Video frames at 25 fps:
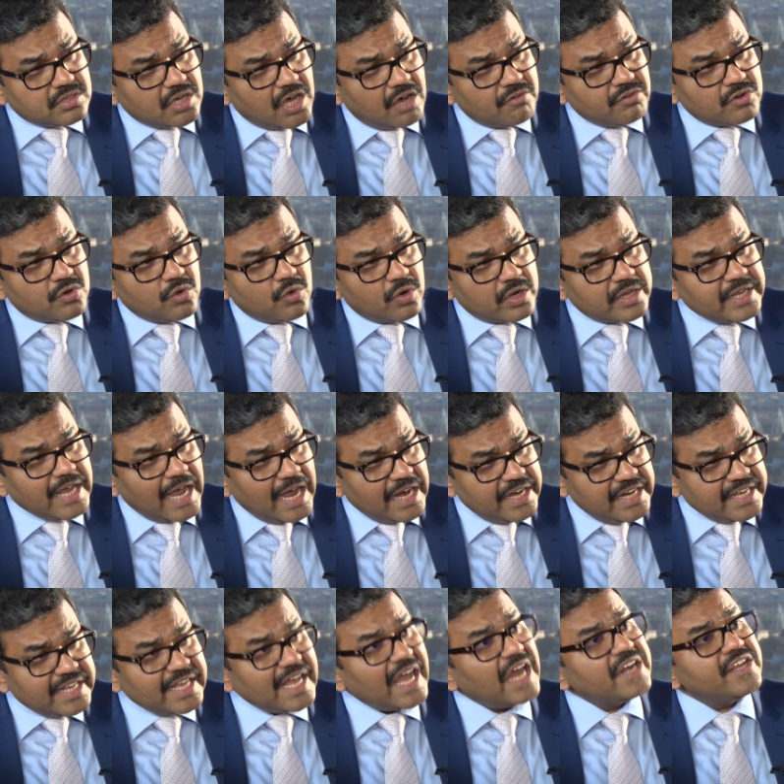our
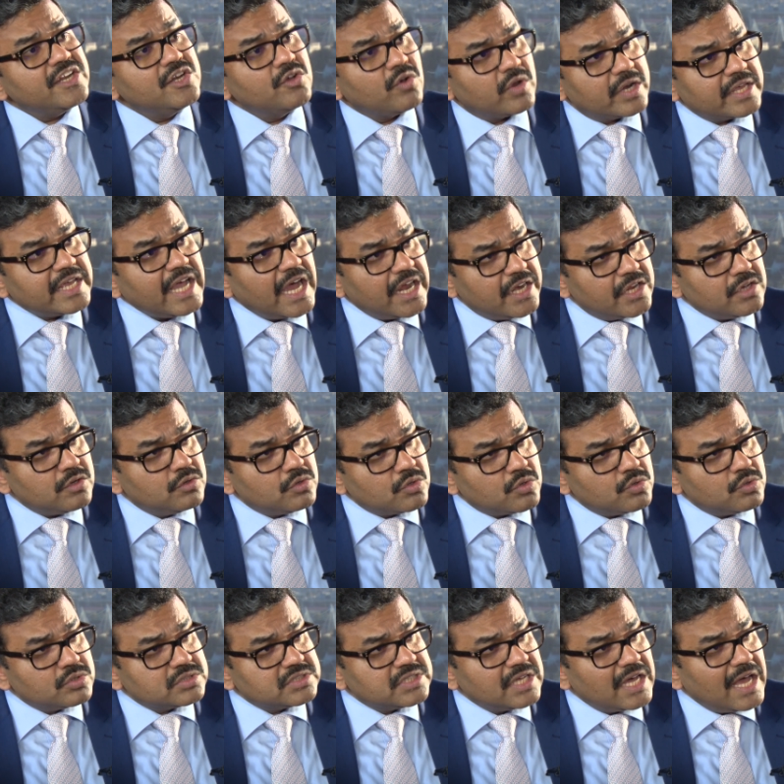organic and inorganic
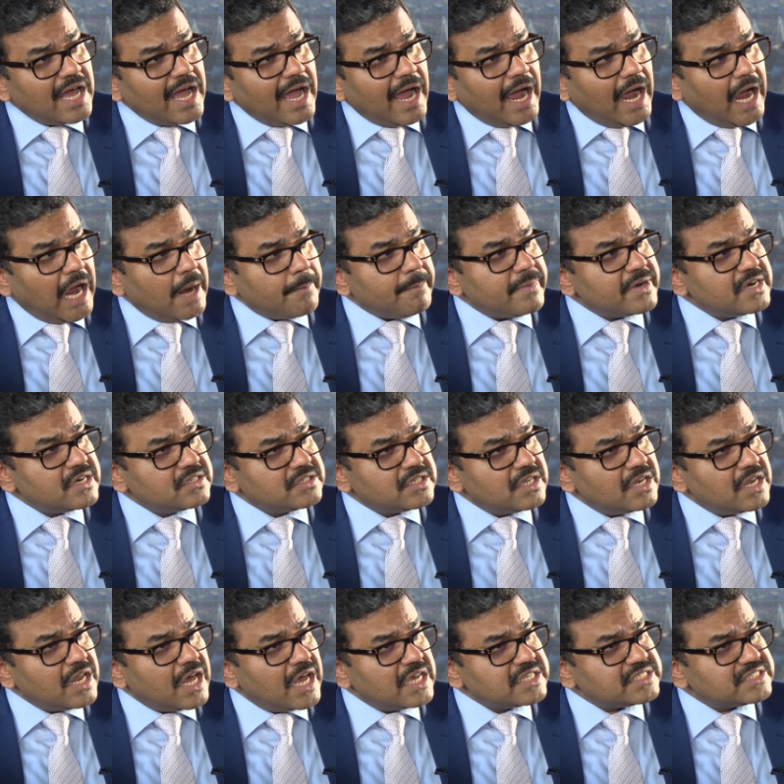growth happened in the
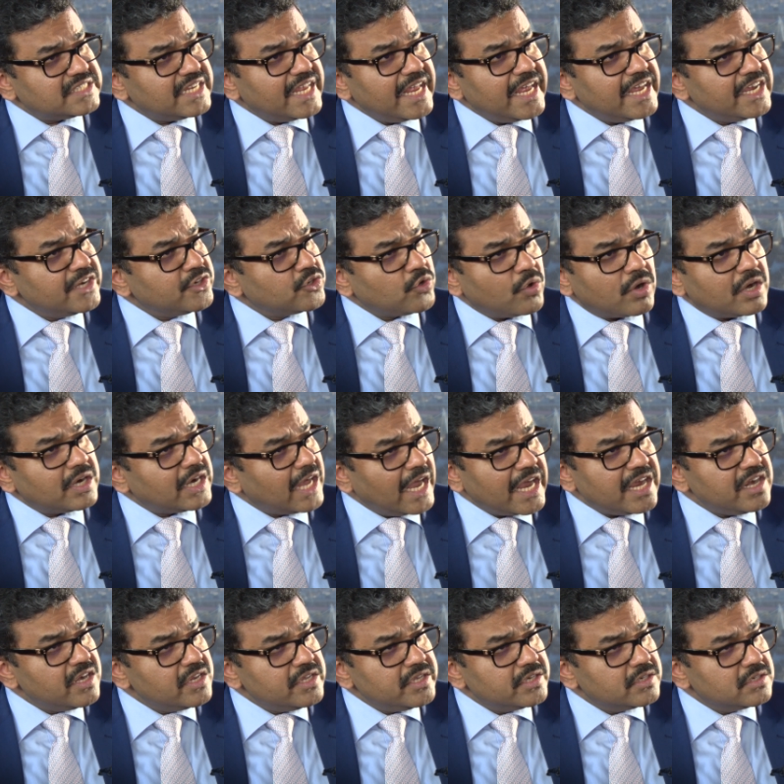last eight or
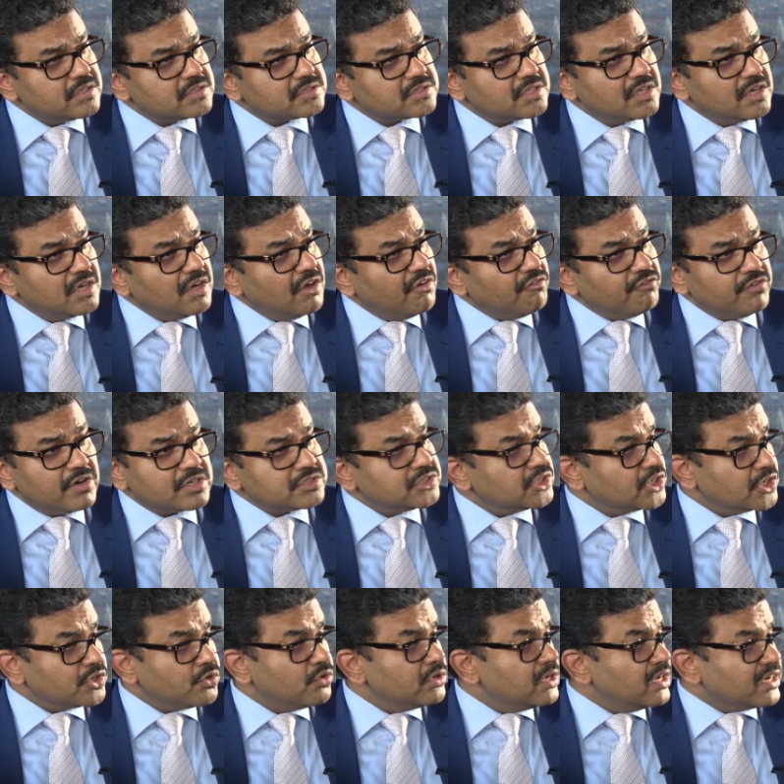nine years where the
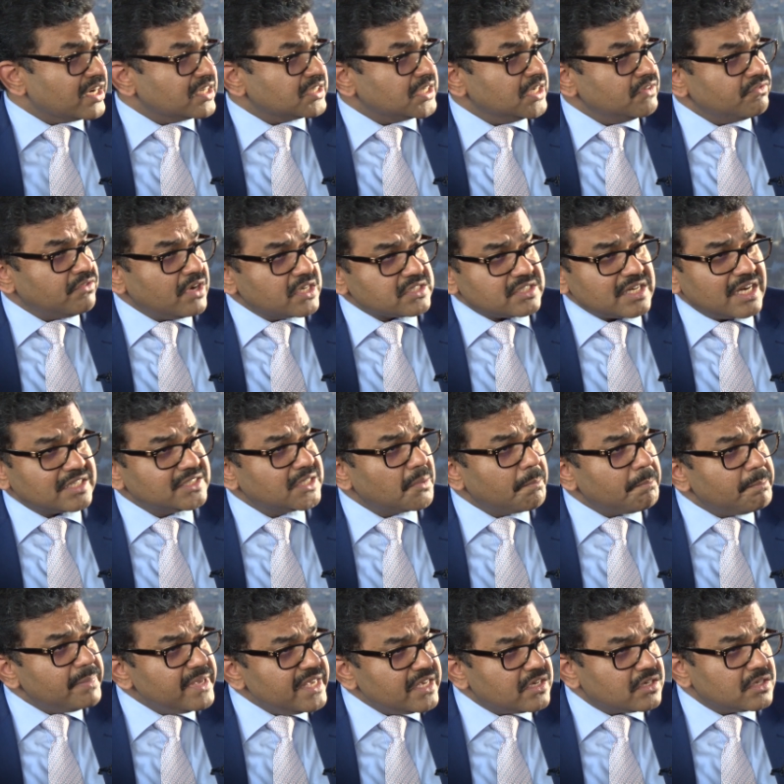regulatory regime was at the
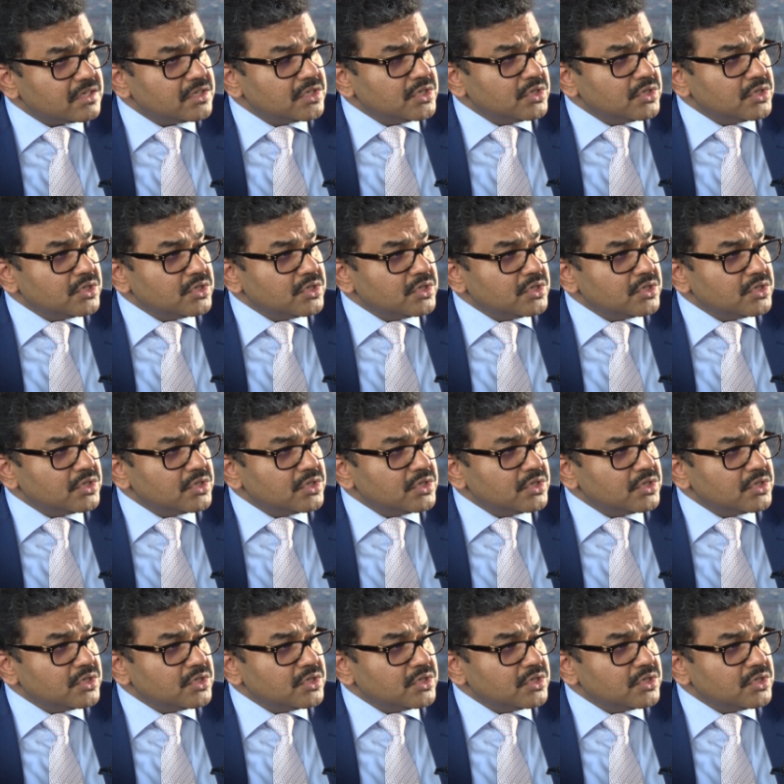peak.